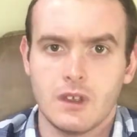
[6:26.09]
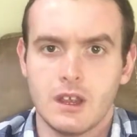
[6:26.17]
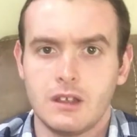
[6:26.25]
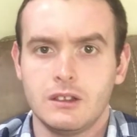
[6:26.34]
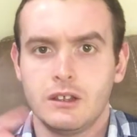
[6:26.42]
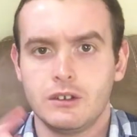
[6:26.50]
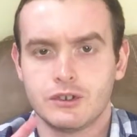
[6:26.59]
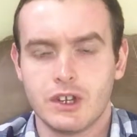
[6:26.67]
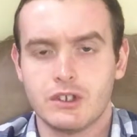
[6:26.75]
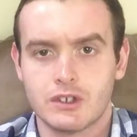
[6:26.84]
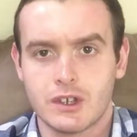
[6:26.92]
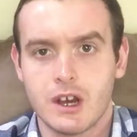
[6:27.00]
And little
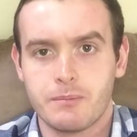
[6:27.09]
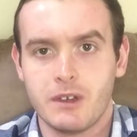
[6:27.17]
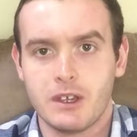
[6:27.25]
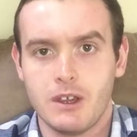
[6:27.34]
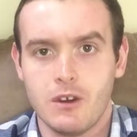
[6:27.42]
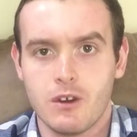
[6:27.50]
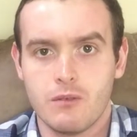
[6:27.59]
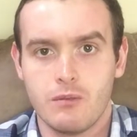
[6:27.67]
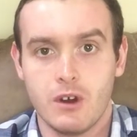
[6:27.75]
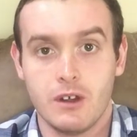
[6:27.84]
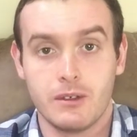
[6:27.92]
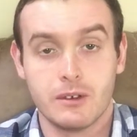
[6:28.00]
change of topic here,
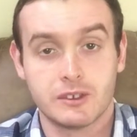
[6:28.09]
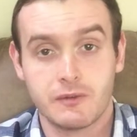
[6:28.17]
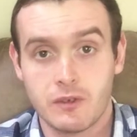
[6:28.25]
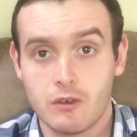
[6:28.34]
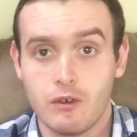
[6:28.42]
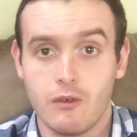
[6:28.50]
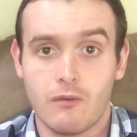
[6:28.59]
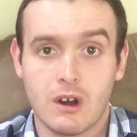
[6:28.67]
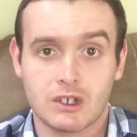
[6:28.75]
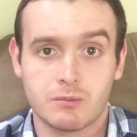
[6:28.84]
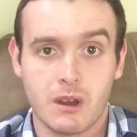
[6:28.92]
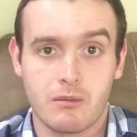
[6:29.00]
but those of you who have
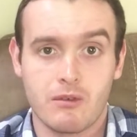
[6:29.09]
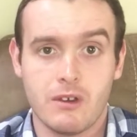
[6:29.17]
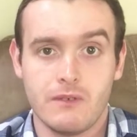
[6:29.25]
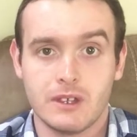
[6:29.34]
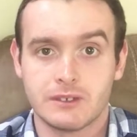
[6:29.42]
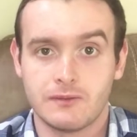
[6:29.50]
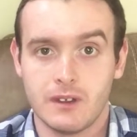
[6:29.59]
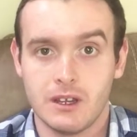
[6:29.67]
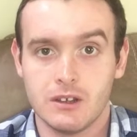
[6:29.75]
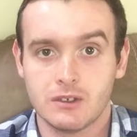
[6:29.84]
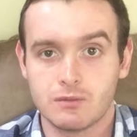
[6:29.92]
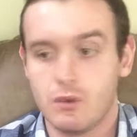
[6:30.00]
watched my previous
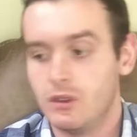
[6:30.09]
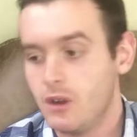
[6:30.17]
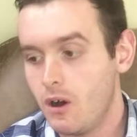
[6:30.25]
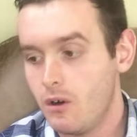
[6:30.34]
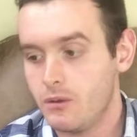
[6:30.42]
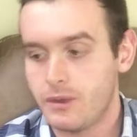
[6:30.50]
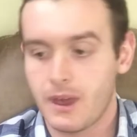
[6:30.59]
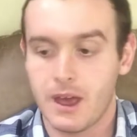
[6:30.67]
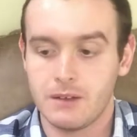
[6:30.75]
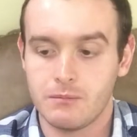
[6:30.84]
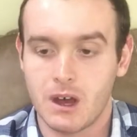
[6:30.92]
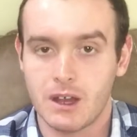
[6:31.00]
videos will know
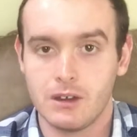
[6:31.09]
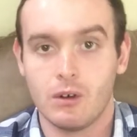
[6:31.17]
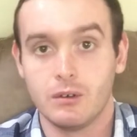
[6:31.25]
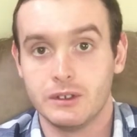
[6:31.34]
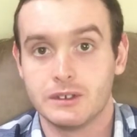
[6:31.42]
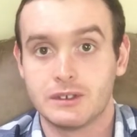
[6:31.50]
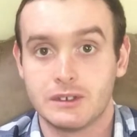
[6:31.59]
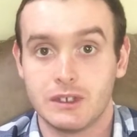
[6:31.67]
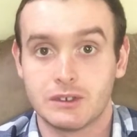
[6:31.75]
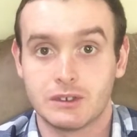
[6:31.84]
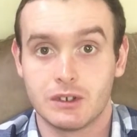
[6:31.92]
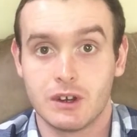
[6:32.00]
that my oldest
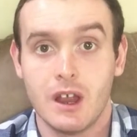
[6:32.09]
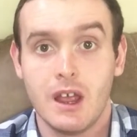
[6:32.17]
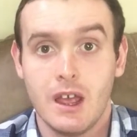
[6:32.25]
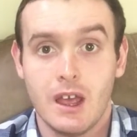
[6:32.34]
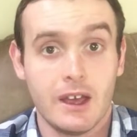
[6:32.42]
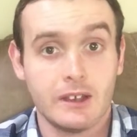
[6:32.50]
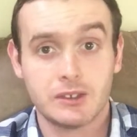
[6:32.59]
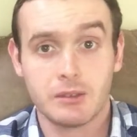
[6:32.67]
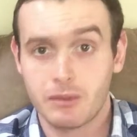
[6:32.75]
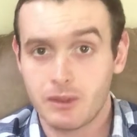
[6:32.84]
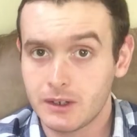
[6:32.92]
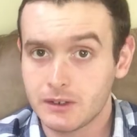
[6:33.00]
sister has
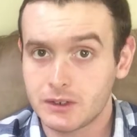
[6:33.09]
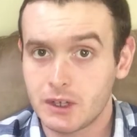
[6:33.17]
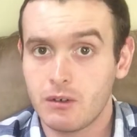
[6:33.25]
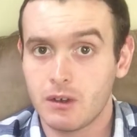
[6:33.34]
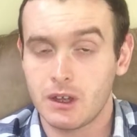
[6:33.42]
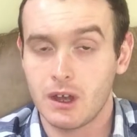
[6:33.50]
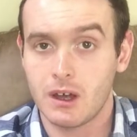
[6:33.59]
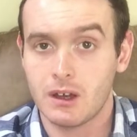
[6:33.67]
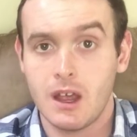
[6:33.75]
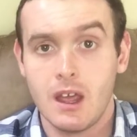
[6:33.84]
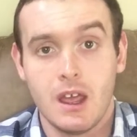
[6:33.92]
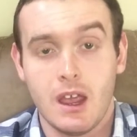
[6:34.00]
some things going
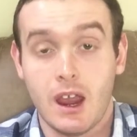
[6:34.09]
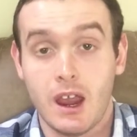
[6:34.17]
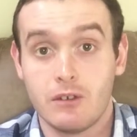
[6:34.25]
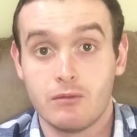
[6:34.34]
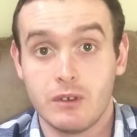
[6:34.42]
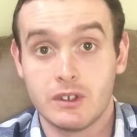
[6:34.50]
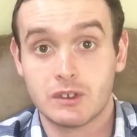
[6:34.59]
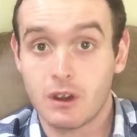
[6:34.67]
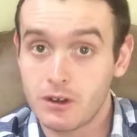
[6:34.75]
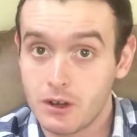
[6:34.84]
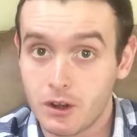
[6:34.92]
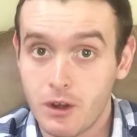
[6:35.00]
on, and we
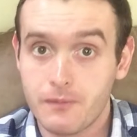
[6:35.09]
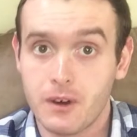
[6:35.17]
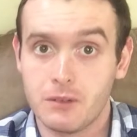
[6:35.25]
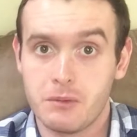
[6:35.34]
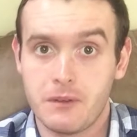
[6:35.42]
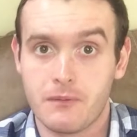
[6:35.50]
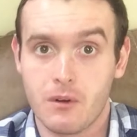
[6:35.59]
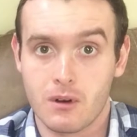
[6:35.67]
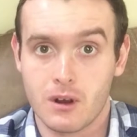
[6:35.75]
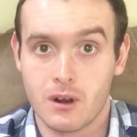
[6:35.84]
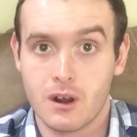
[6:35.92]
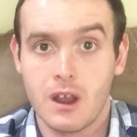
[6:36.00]
started a GoFundMe for
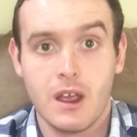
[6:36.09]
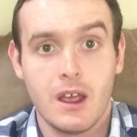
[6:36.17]
her.